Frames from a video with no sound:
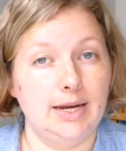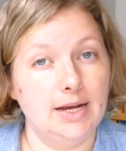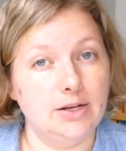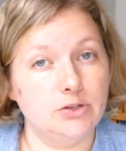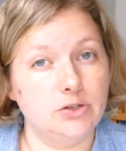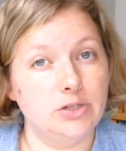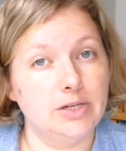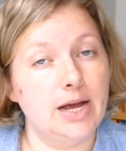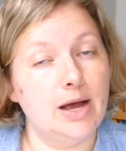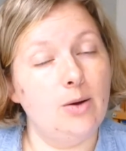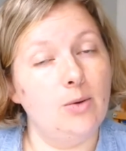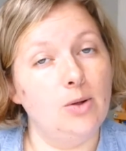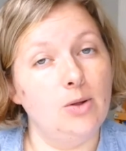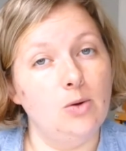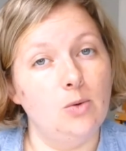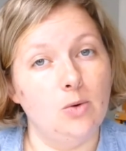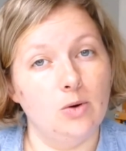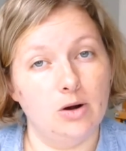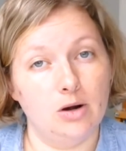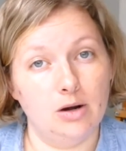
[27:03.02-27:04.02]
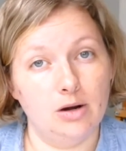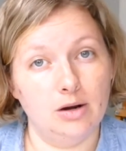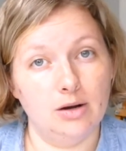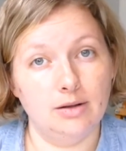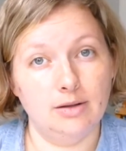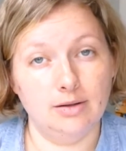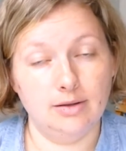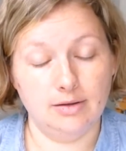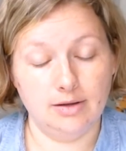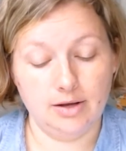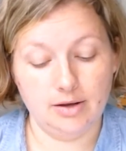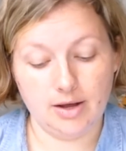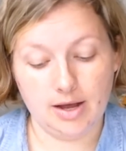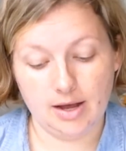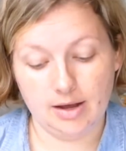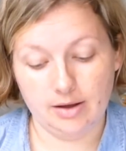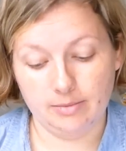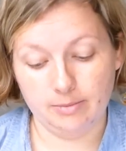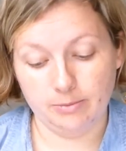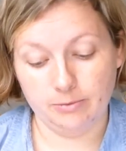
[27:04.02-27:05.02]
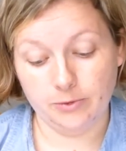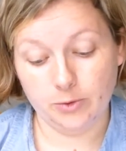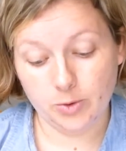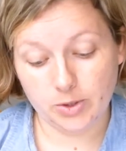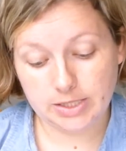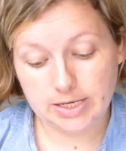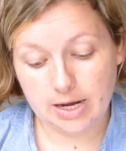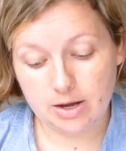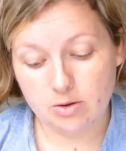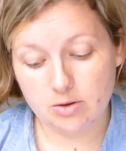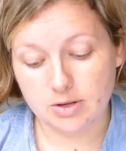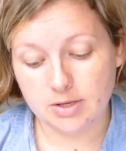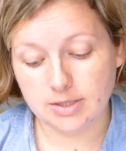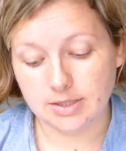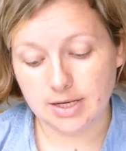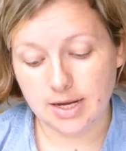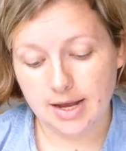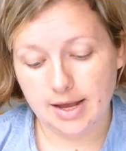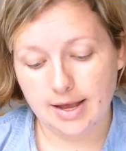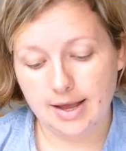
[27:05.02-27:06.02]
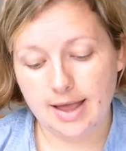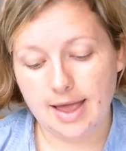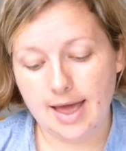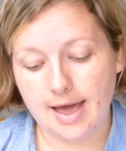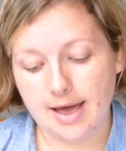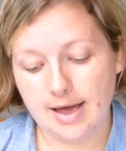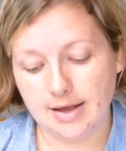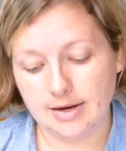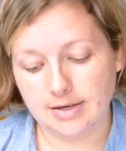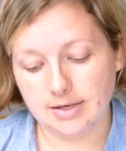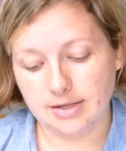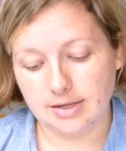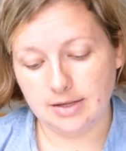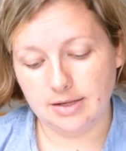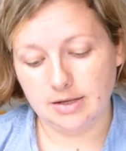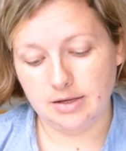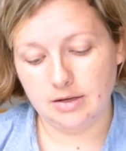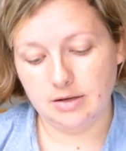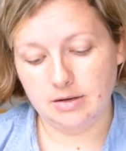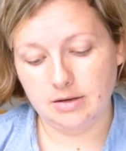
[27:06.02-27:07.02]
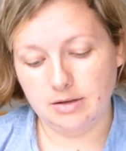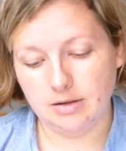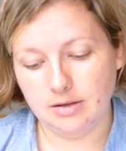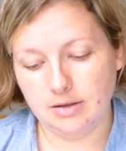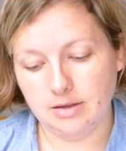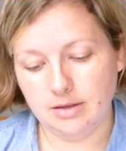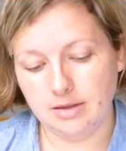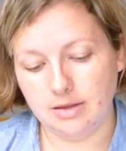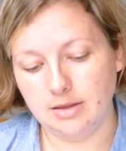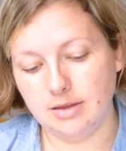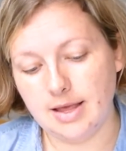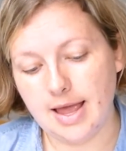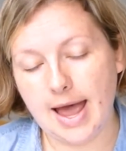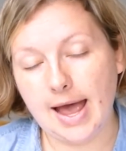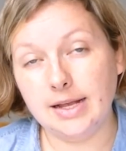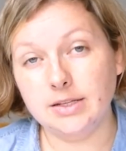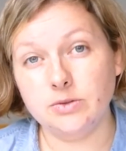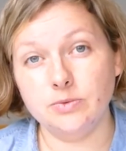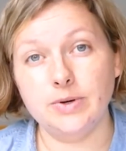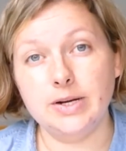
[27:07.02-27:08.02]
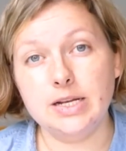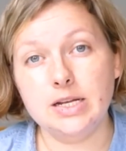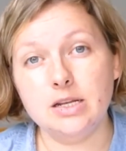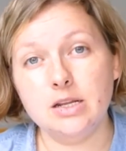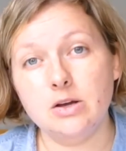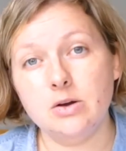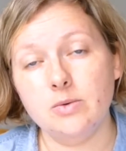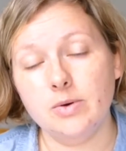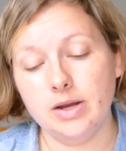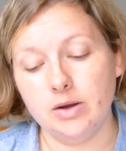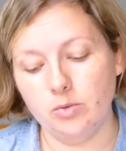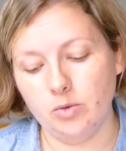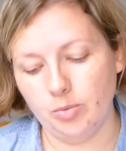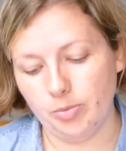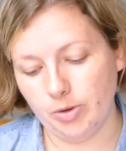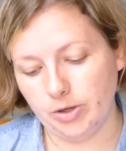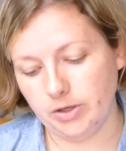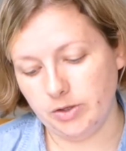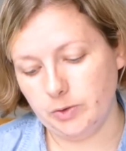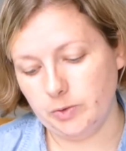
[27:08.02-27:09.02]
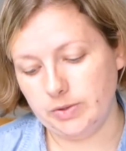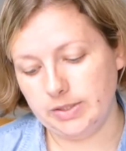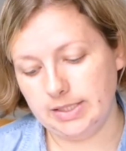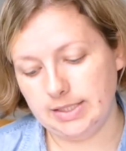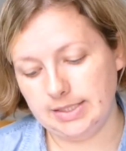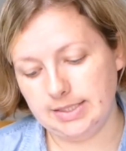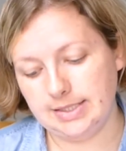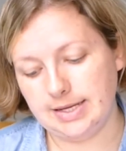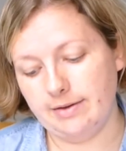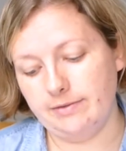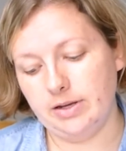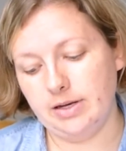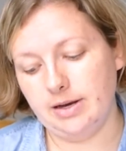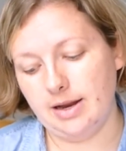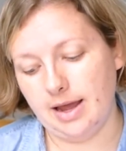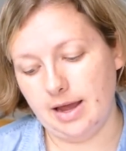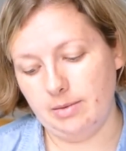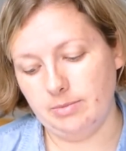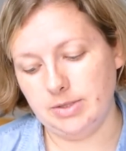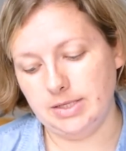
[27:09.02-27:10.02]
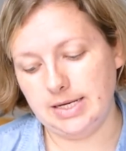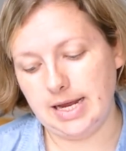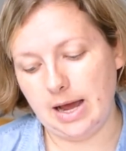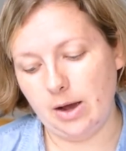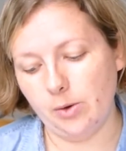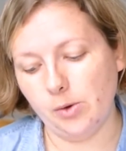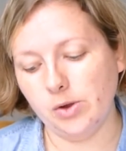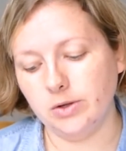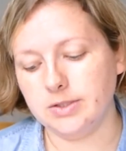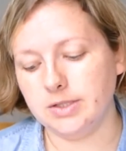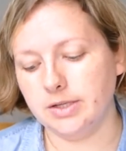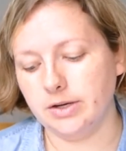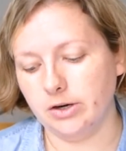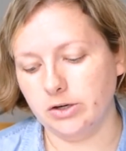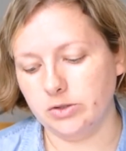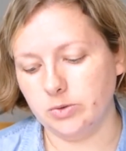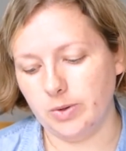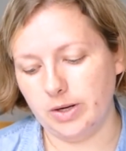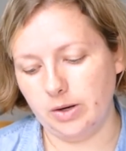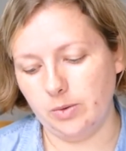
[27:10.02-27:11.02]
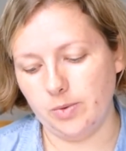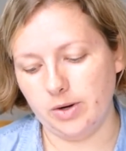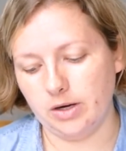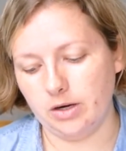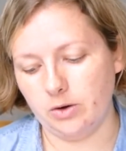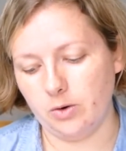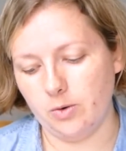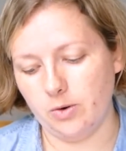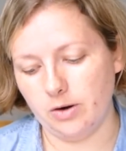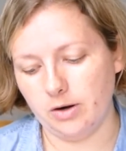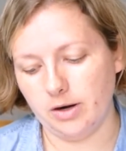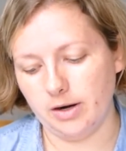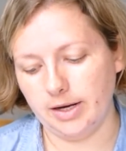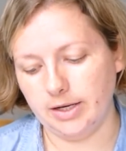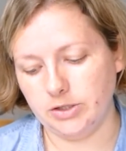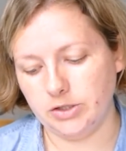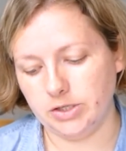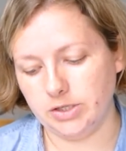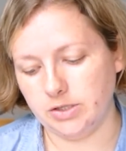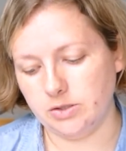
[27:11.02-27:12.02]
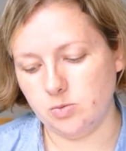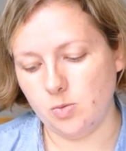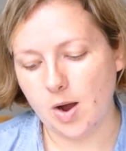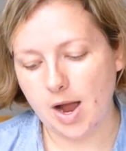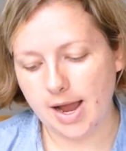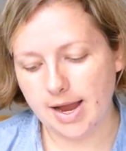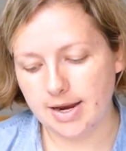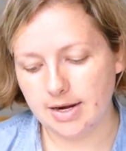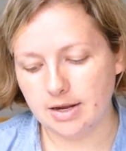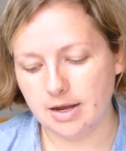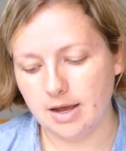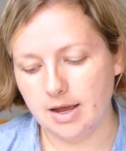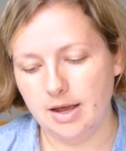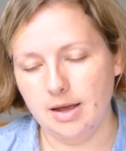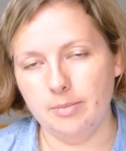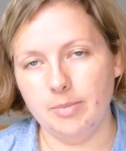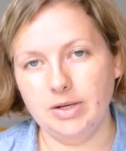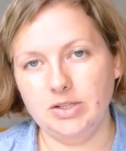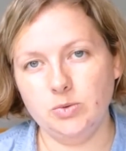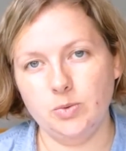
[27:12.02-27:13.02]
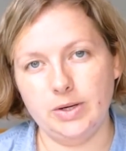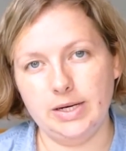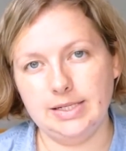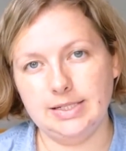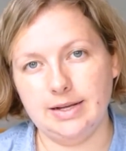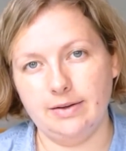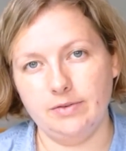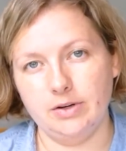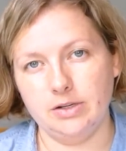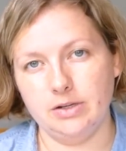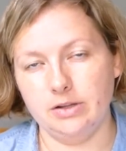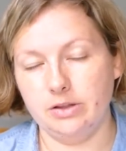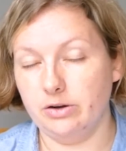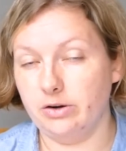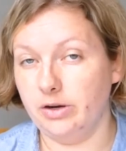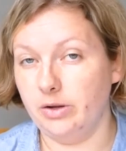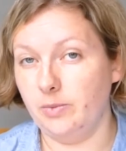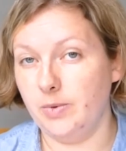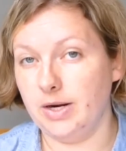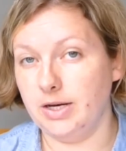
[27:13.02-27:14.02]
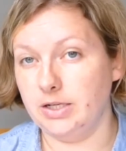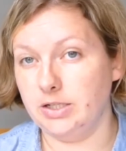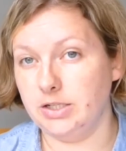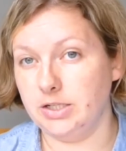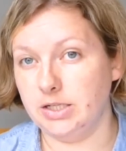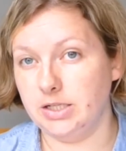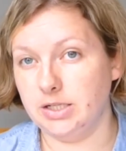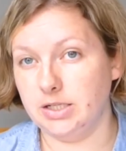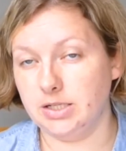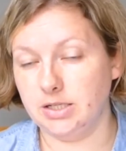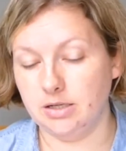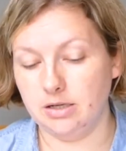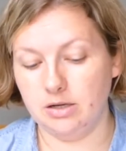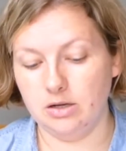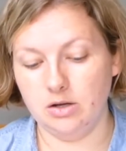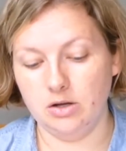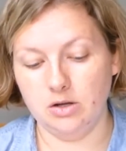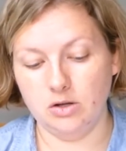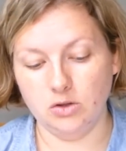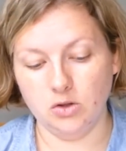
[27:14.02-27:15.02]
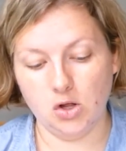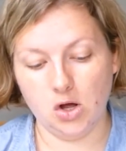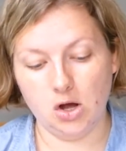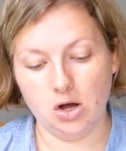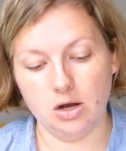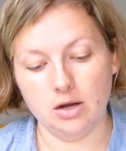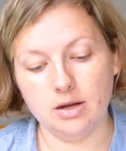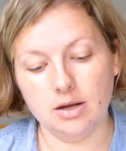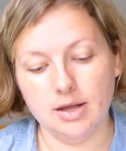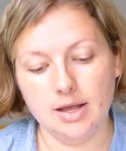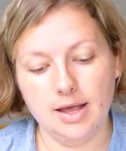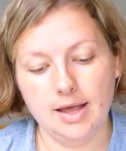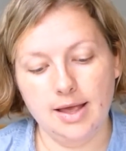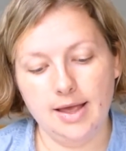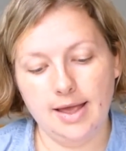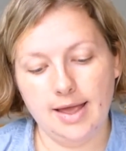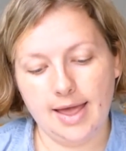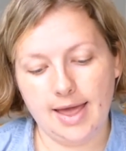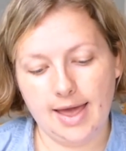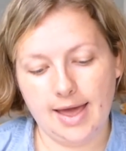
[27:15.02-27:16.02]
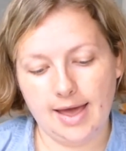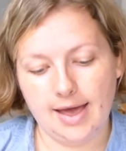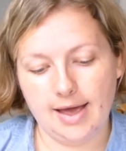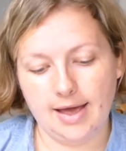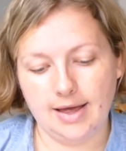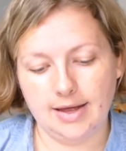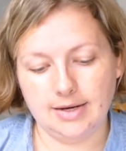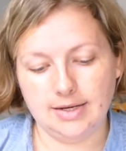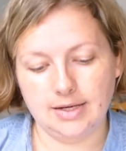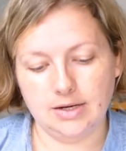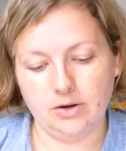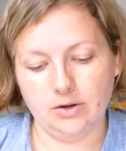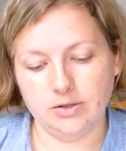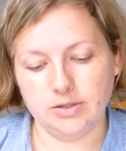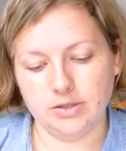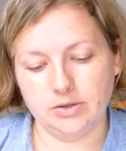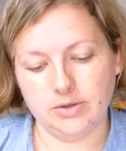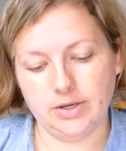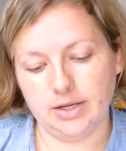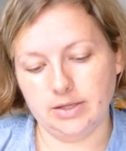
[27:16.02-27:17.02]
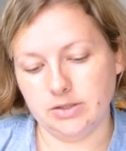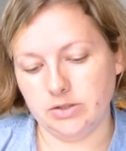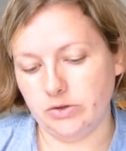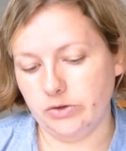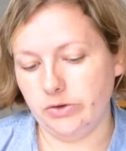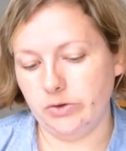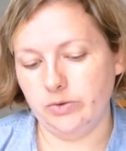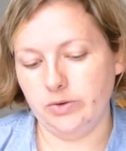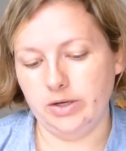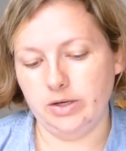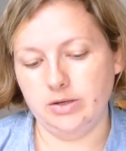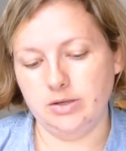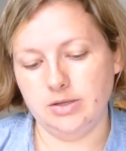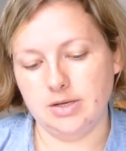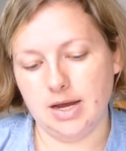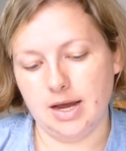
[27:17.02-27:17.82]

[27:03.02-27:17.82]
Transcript: extra towel or fewer towels. And as written, though, it will produce 7 hemmed towels that are 21¼ inches wide by 27 to 31 inches long. And it also tells you need